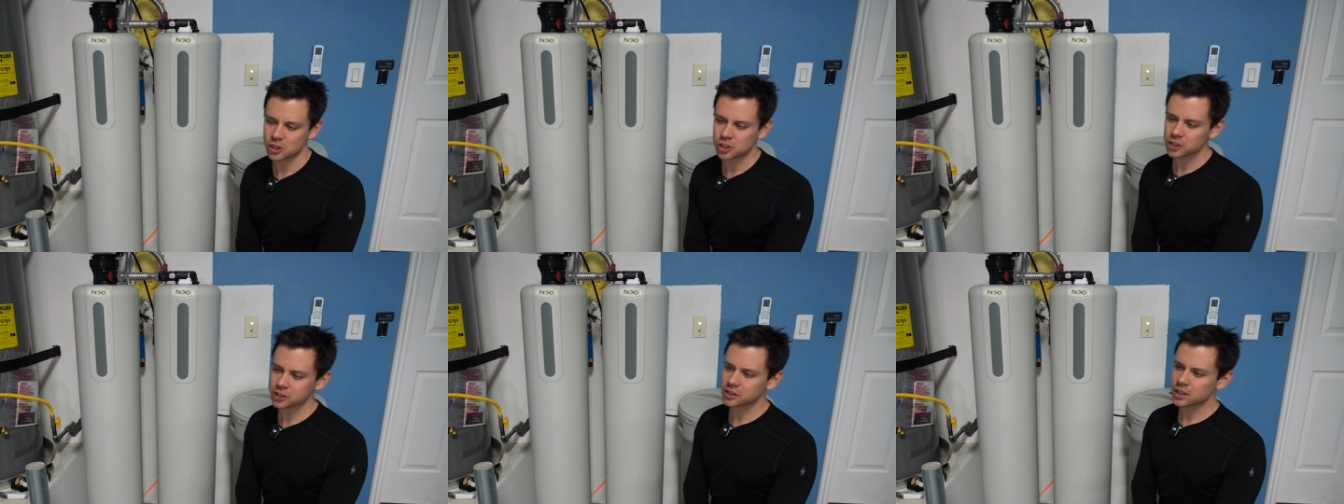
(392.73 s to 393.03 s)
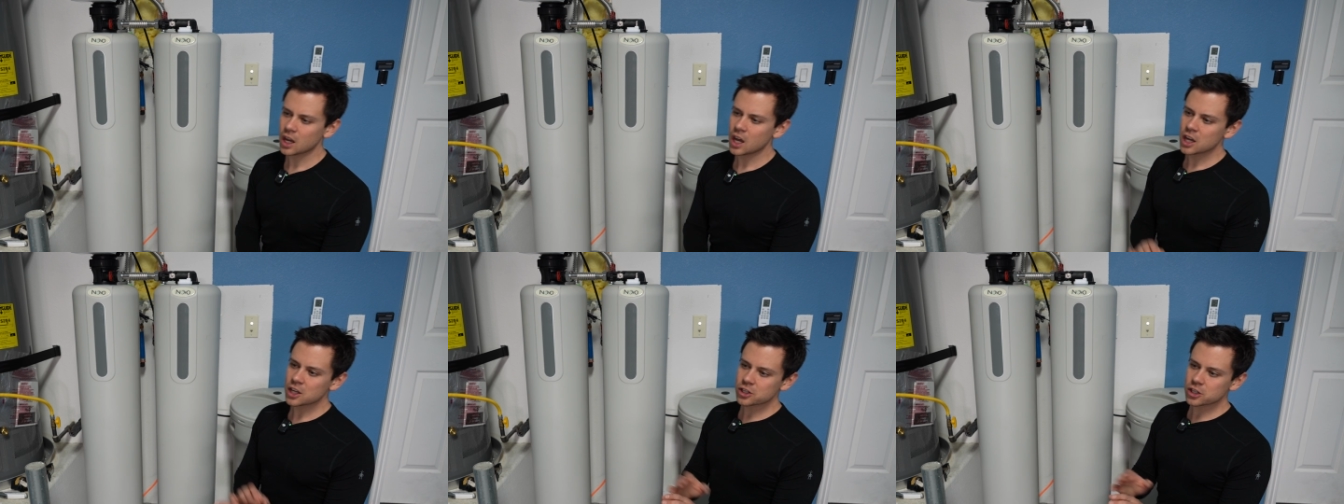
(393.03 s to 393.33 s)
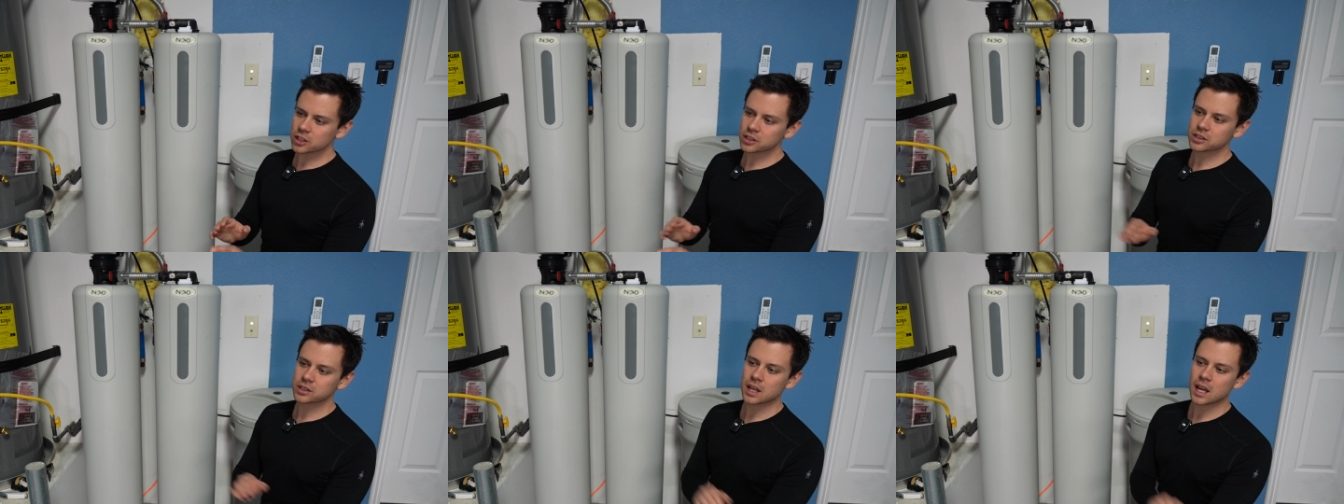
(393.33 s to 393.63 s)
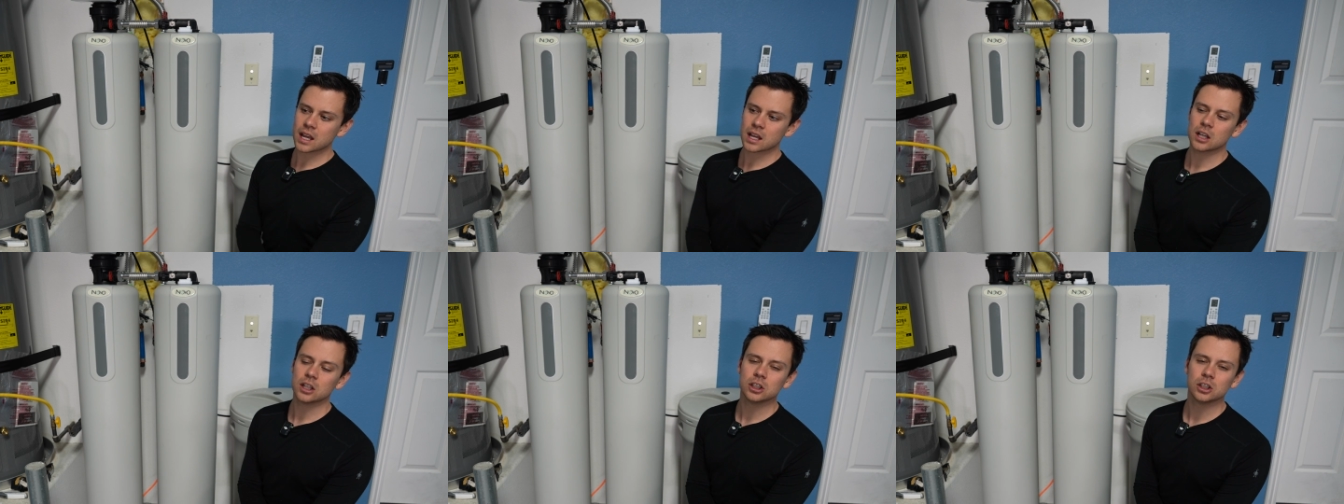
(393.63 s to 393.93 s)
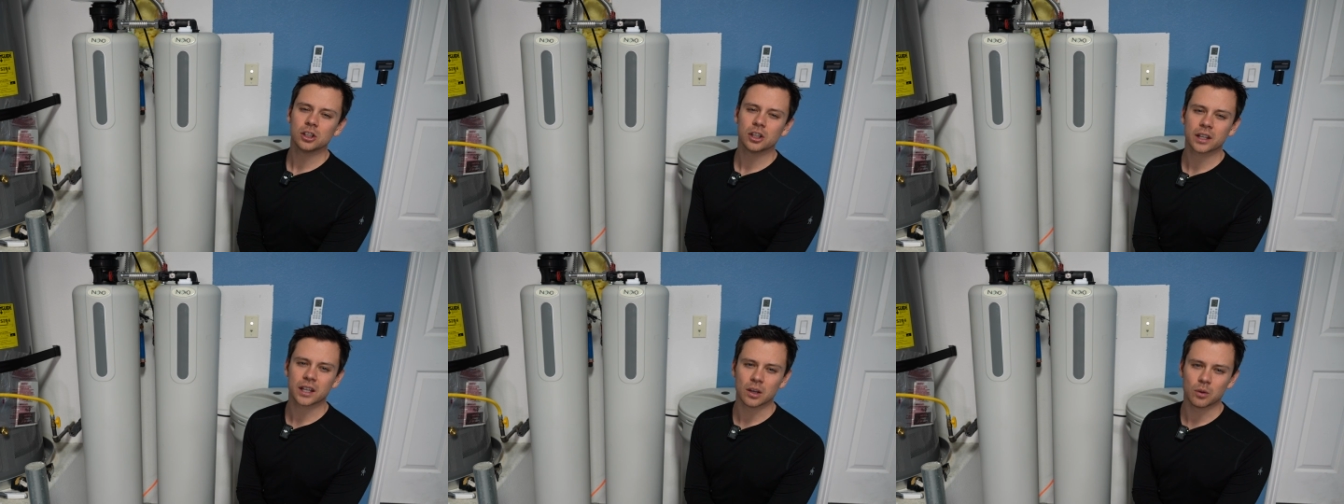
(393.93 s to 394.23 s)
Just, just take a
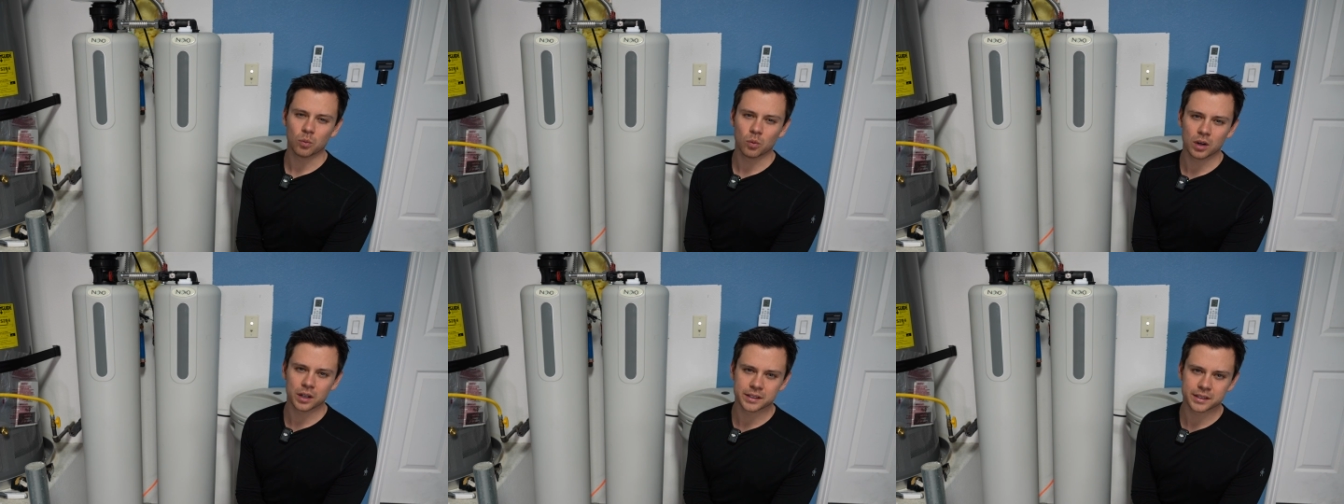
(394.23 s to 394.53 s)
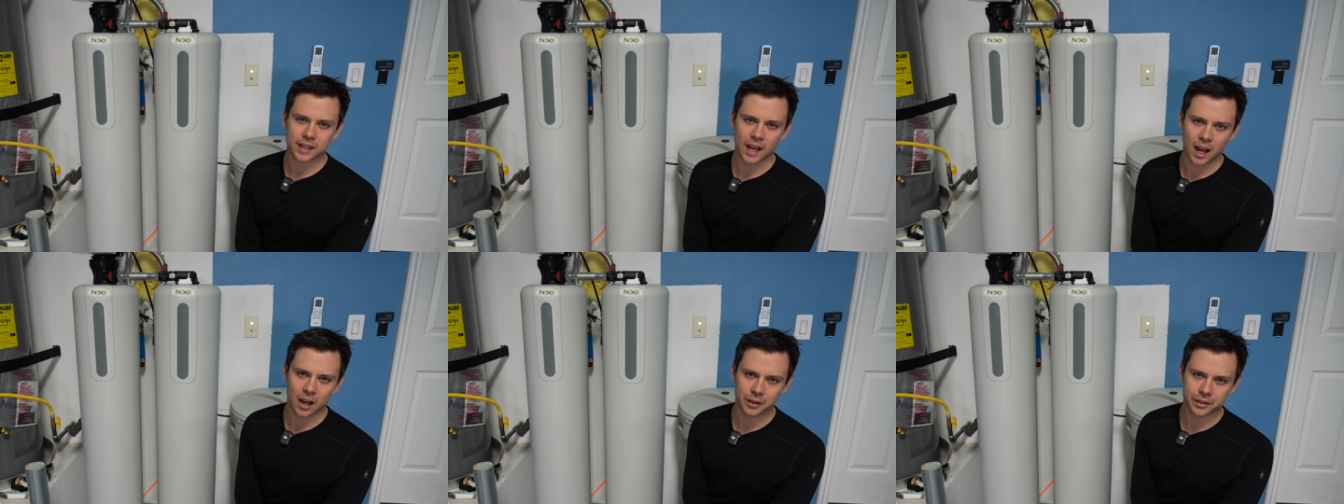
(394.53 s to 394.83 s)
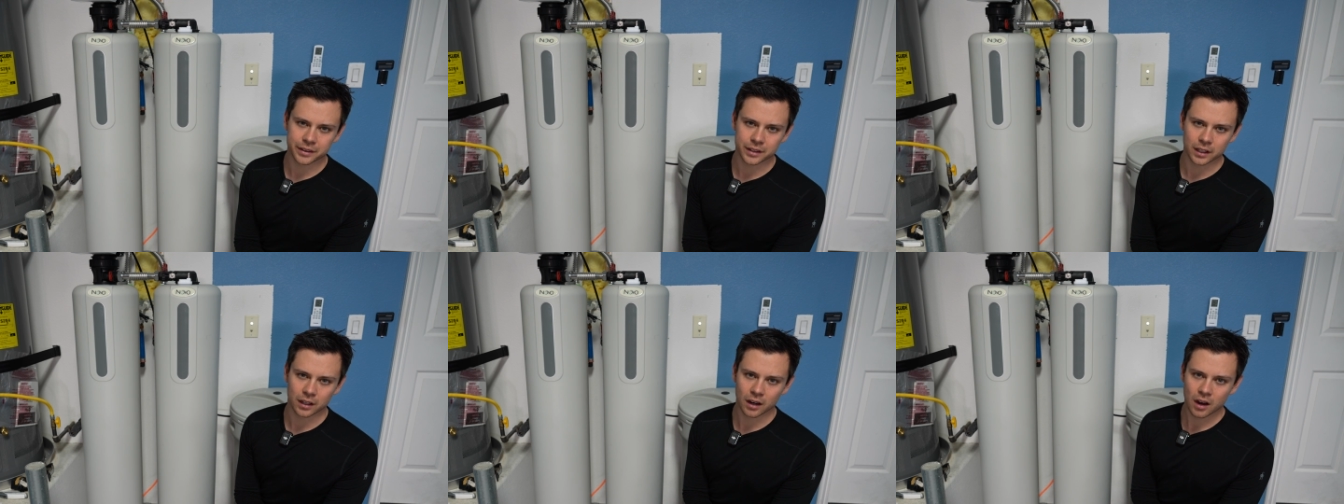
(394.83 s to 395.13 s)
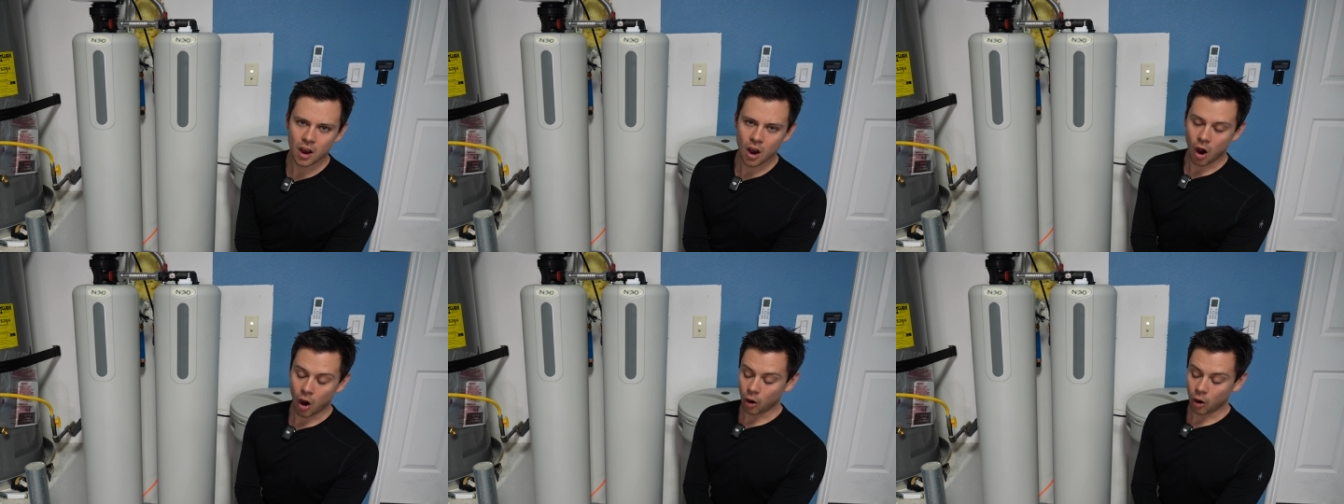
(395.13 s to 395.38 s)
look at what's out there.